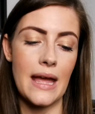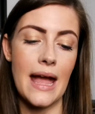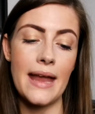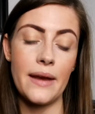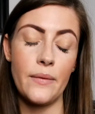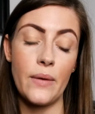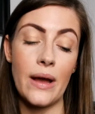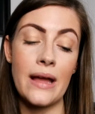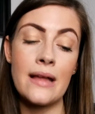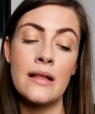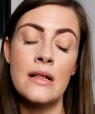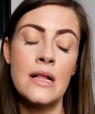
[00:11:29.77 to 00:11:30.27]

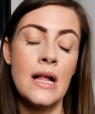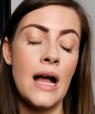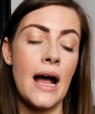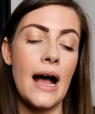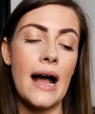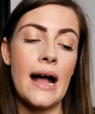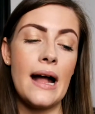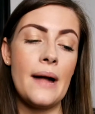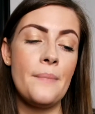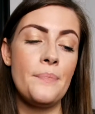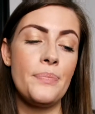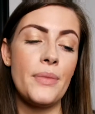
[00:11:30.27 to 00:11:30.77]
Anyway,
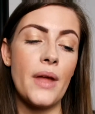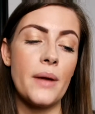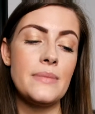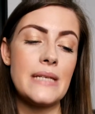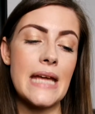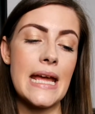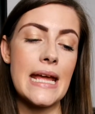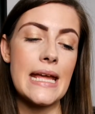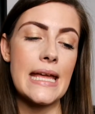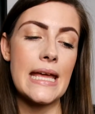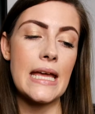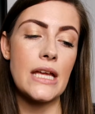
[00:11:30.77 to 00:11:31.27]
I'm
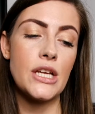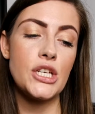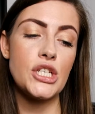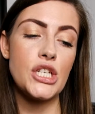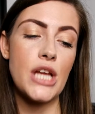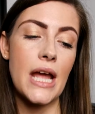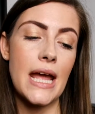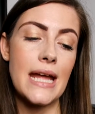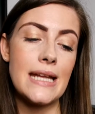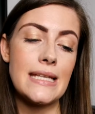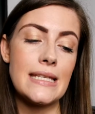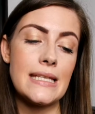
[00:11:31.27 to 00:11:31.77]
taking
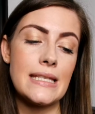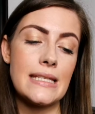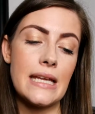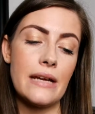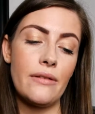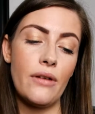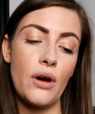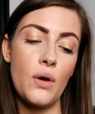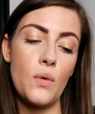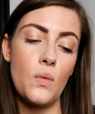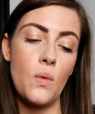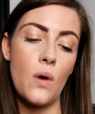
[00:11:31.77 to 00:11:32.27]
shades
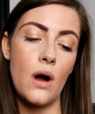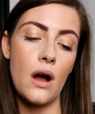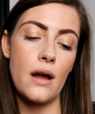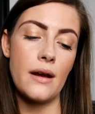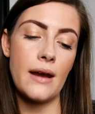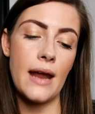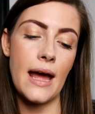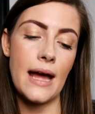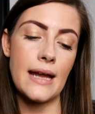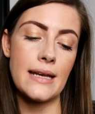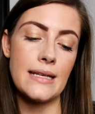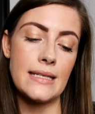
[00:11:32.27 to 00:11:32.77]

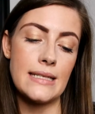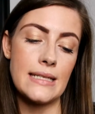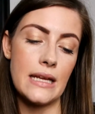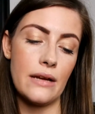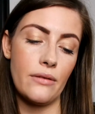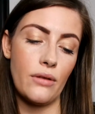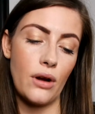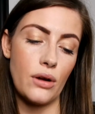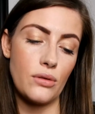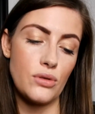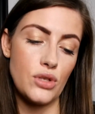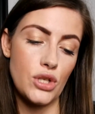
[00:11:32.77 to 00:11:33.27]
01 and
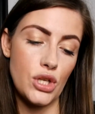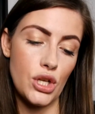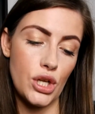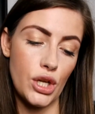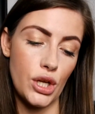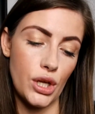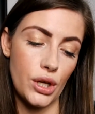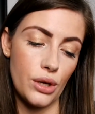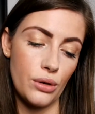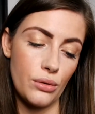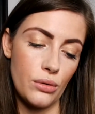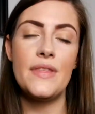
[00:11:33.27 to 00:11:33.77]

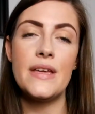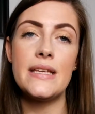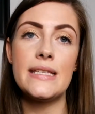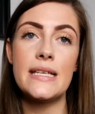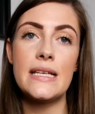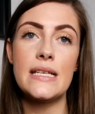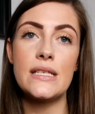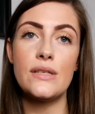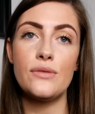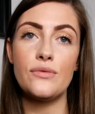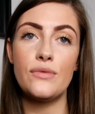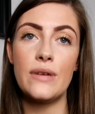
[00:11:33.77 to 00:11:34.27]
02. This
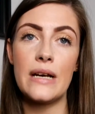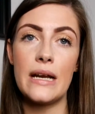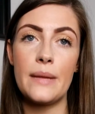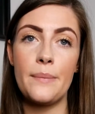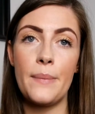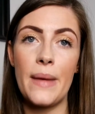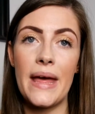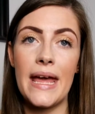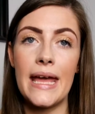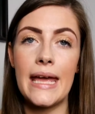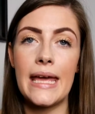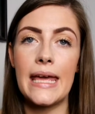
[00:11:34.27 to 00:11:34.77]
is really
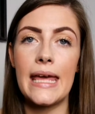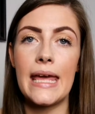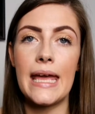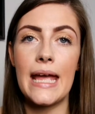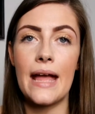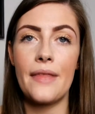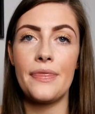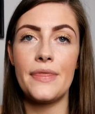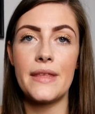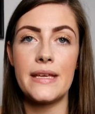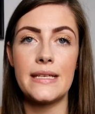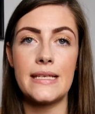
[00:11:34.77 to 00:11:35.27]
pinky
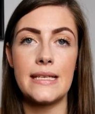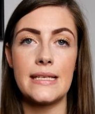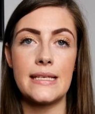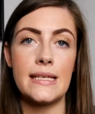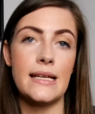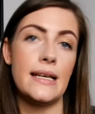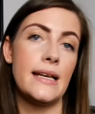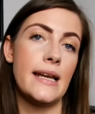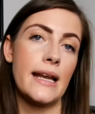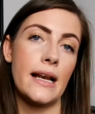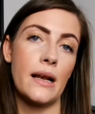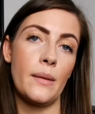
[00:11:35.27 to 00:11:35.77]
and this is a
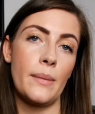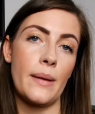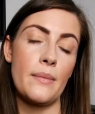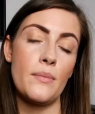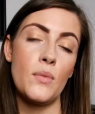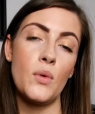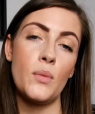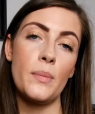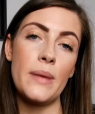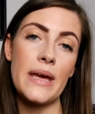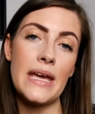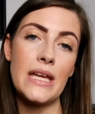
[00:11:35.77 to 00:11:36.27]
little bit
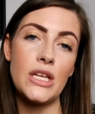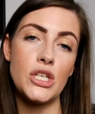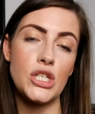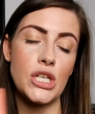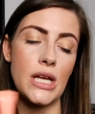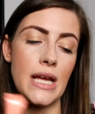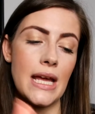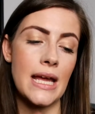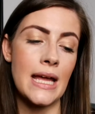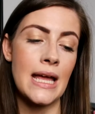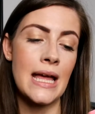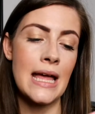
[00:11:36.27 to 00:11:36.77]
more
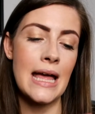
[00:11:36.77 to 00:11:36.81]
peachy.